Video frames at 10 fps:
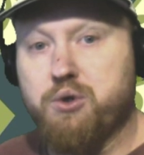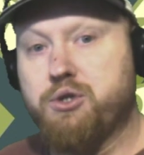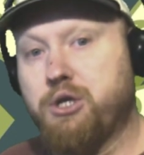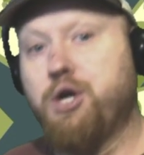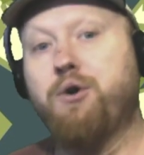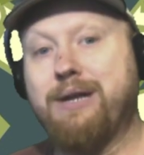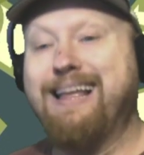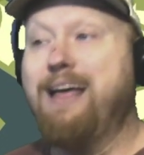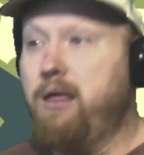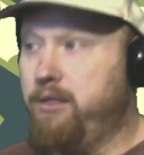
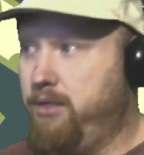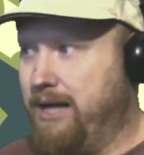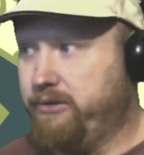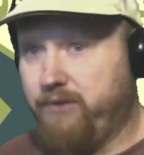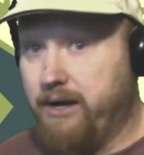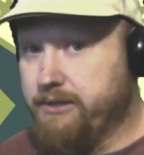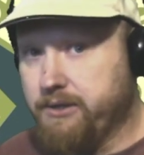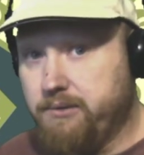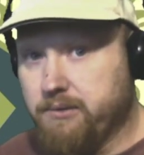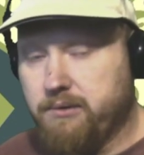Security, that's fine
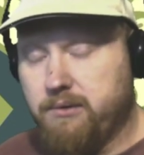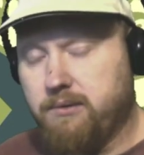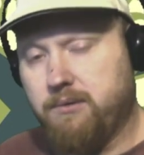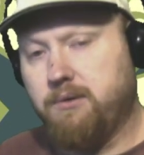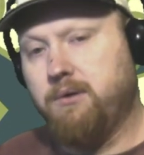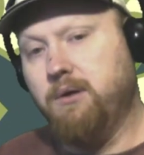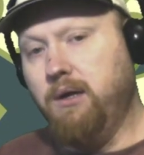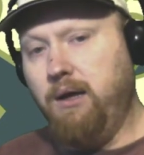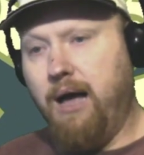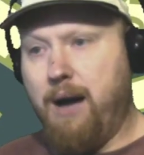too.
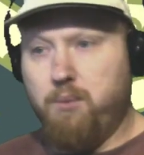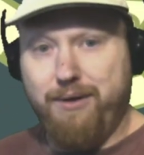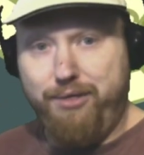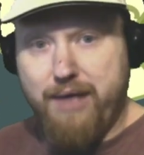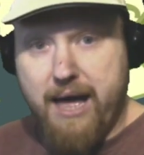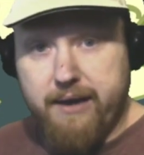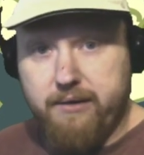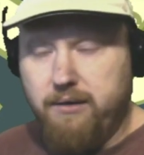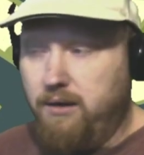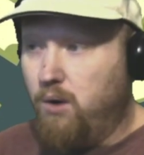I'm with that.
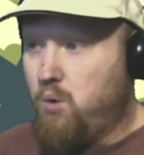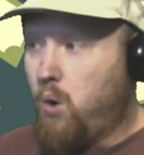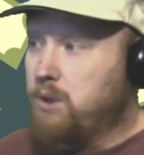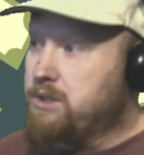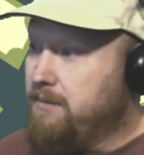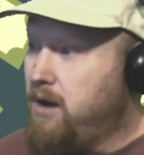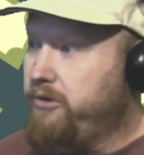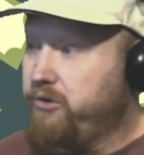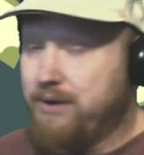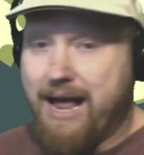Of course, I'm
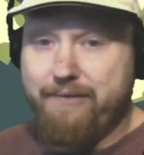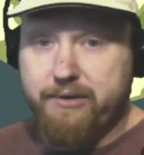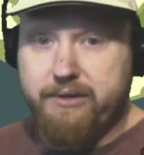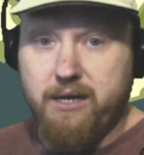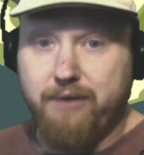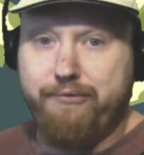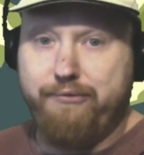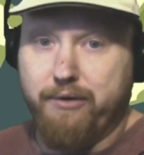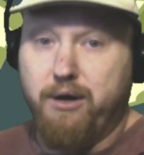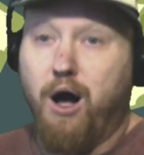also an advocate
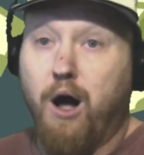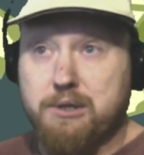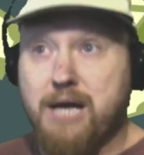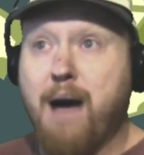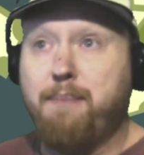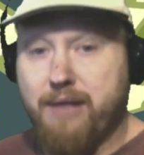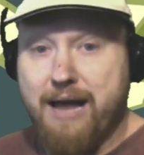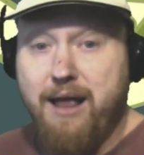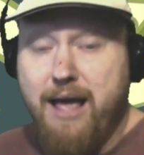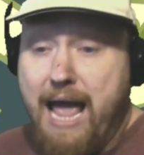of on top of
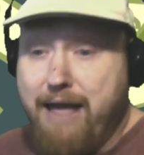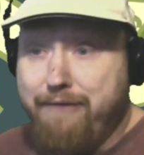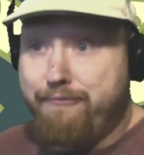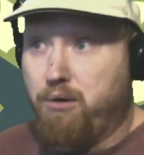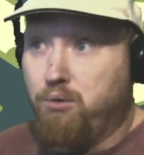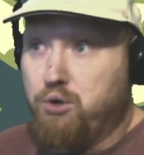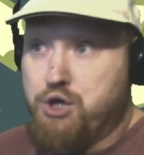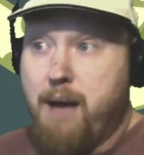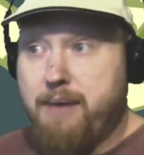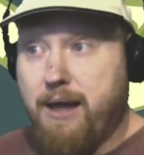that, a federal
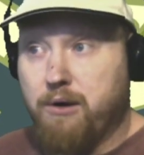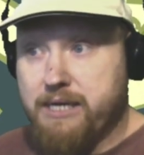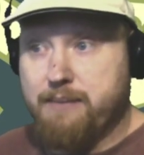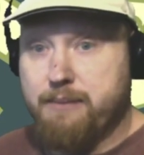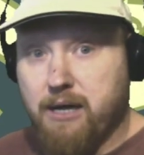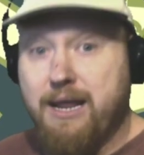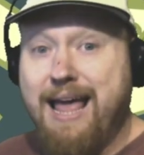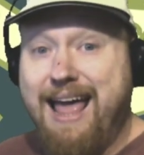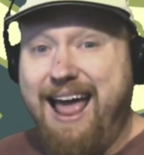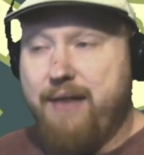job guarantee to be done
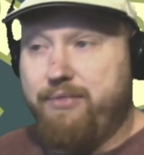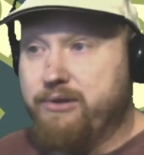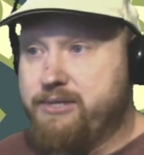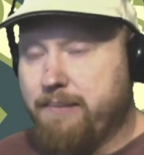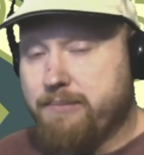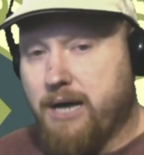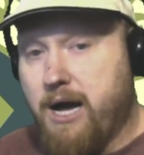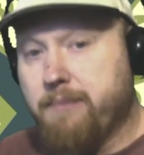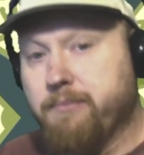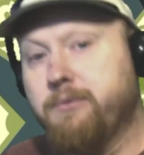at the same time.